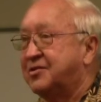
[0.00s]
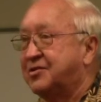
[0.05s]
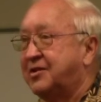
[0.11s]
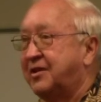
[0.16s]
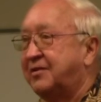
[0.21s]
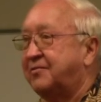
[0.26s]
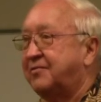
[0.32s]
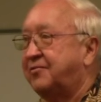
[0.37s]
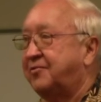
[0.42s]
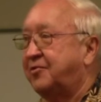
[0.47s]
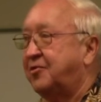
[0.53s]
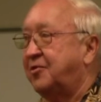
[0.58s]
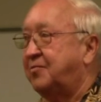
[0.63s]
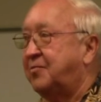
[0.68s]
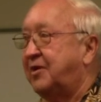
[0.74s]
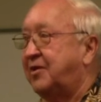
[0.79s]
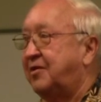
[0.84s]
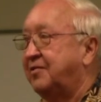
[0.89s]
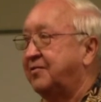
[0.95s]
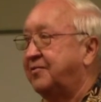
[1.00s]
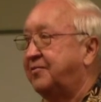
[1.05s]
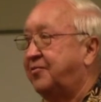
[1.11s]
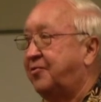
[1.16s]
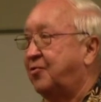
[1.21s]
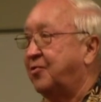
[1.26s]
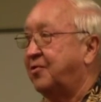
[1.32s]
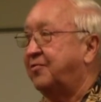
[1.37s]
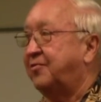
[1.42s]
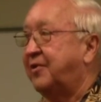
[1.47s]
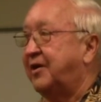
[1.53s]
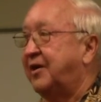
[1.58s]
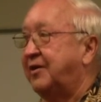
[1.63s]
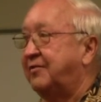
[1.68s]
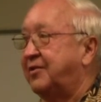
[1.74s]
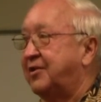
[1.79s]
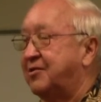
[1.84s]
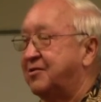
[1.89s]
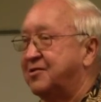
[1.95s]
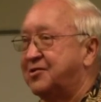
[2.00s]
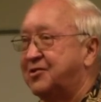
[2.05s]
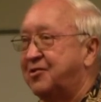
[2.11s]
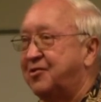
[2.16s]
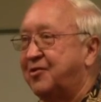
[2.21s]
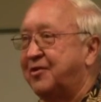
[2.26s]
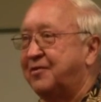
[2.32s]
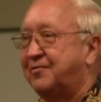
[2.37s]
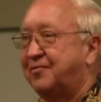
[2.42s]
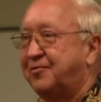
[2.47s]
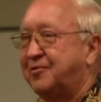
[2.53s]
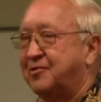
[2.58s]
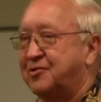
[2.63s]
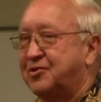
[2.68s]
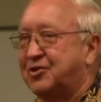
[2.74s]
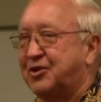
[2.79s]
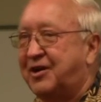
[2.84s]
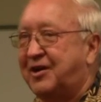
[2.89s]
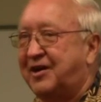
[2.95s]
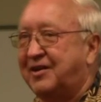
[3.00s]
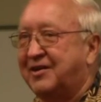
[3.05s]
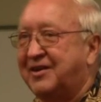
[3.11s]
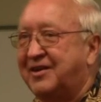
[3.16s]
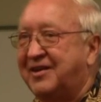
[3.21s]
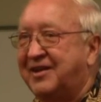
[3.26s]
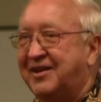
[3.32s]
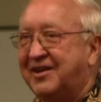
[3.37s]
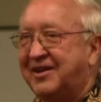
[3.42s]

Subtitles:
sit for about 4 or 5 years, you're in for a shock.